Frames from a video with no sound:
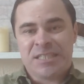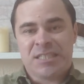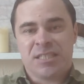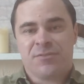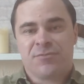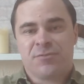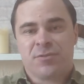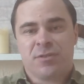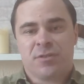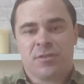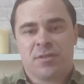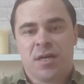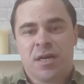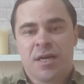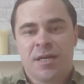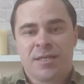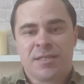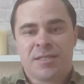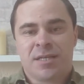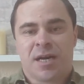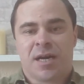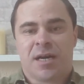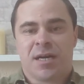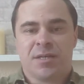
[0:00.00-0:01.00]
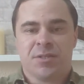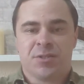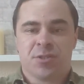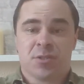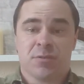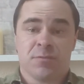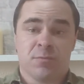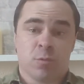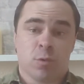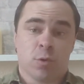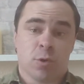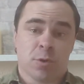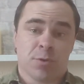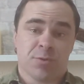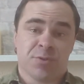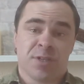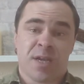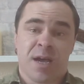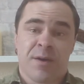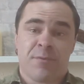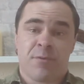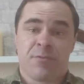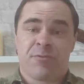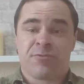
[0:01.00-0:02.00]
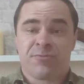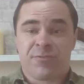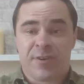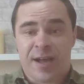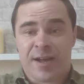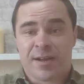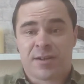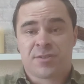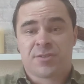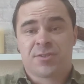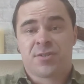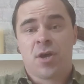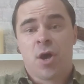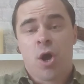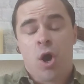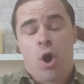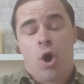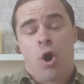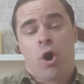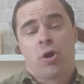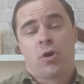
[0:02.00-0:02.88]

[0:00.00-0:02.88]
different kinds of words have effects